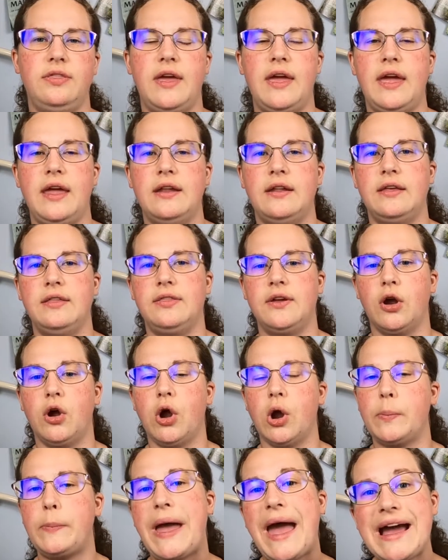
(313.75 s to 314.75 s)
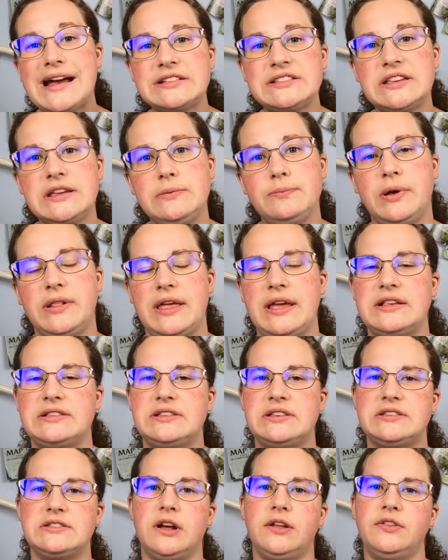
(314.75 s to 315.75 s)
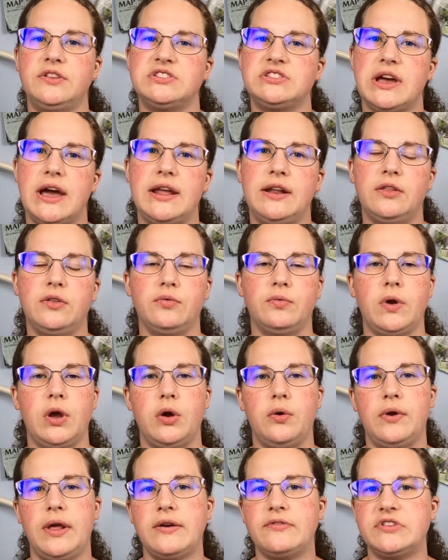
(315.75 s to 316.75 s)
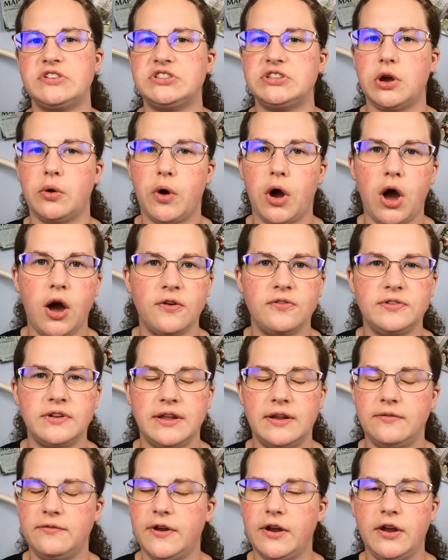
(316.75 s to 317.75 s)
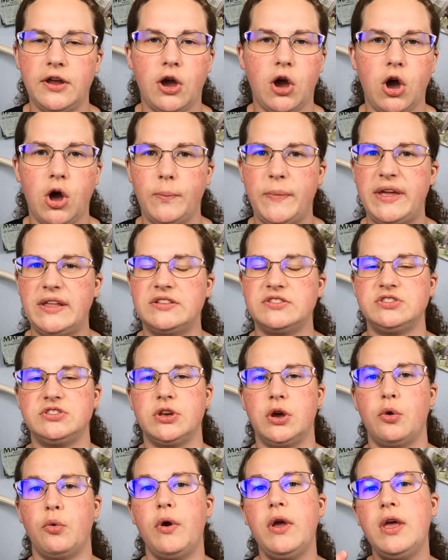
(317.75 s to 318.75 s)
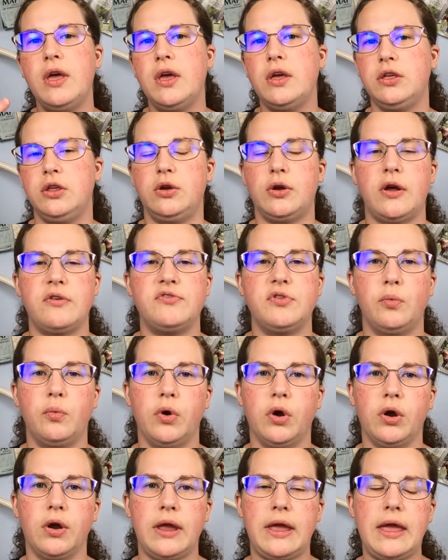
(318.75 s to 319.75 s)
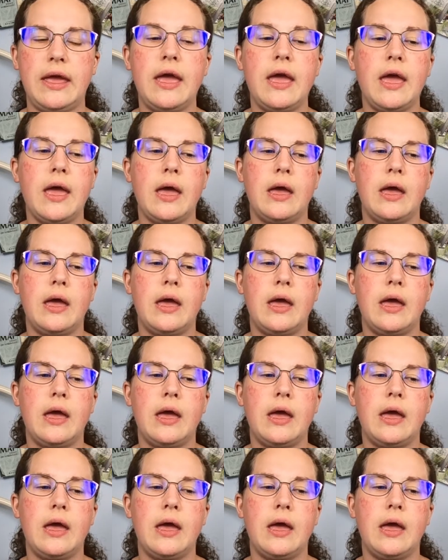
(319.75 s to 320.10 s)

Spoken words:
then there are passing places on the side of the road every so often, very common, so you don't have to worry.